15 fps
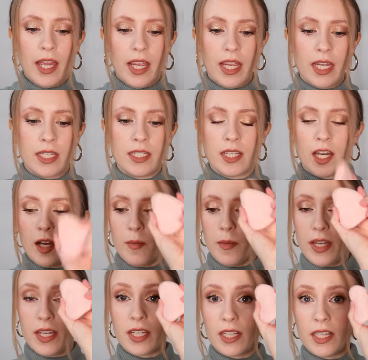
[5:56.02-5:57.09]
and um,
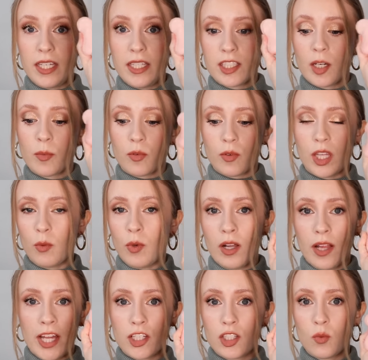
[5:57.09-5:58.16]
it cleans up really
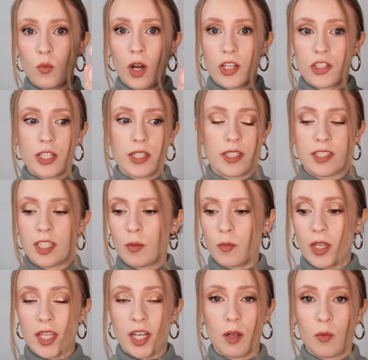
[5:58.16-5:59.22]
well. I just wash it the same
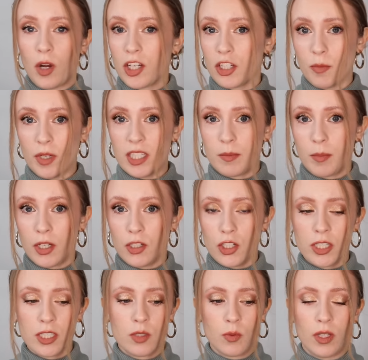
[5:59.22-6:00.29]
way that I wash my
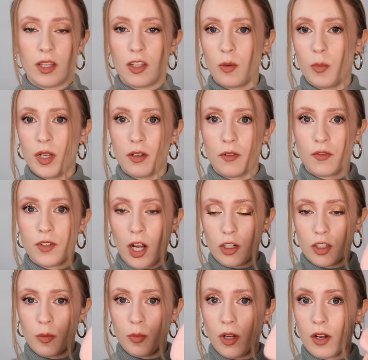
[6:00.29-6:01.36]
sponges with a little bit of
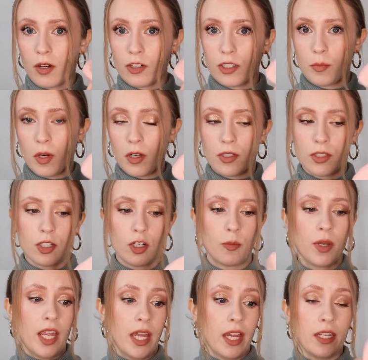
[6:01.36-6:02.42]
Dr. Bronner's bar
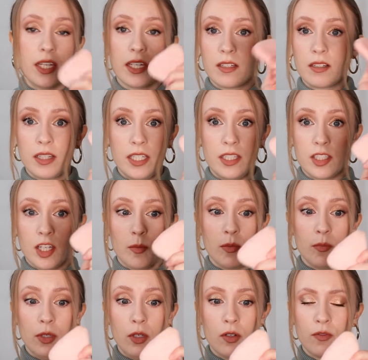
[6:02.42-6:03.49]
soap and it cleans
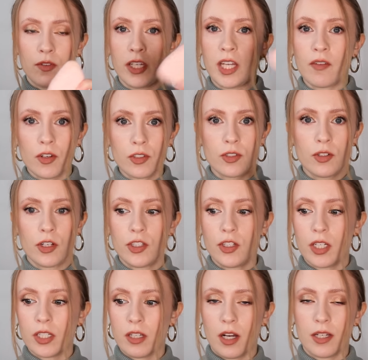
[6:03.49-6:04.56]
up beautifully. I've also heard you
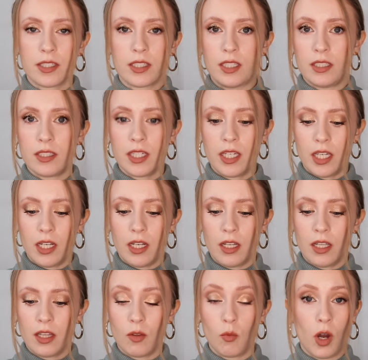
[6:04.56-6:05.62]
can toss these
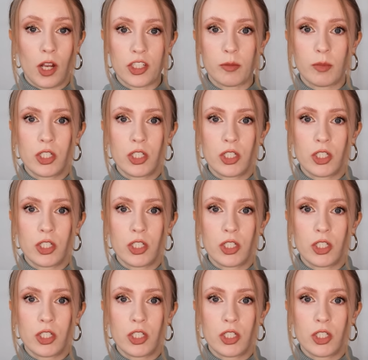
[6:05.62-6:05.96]
in the washing